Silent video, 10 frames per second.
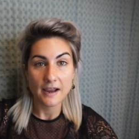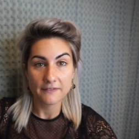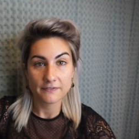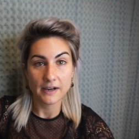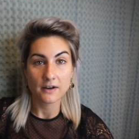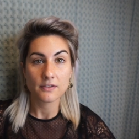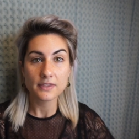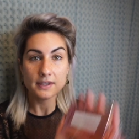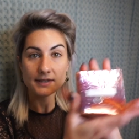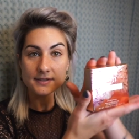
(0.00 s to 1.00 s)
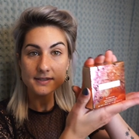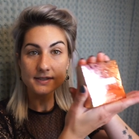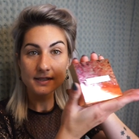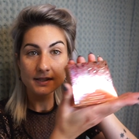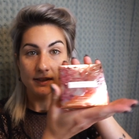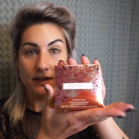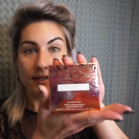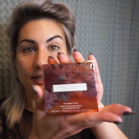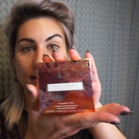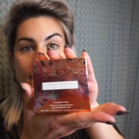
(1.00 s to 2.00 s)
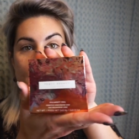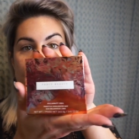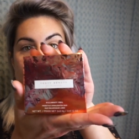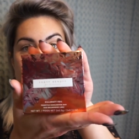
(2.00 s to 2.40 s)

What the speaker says: I found this. It is